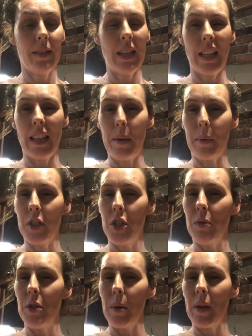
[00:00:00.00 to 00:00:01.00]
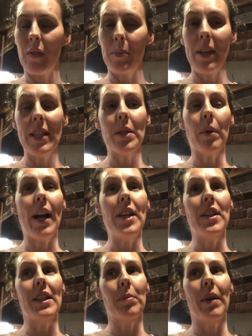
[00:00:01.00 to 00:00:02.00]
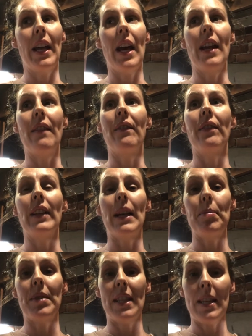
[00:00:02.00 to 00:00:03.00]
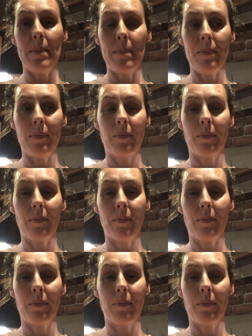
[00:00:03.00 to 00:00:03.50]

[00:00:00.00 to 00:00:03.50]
Like they were too doughy for me, so I just went ahead and flipped them,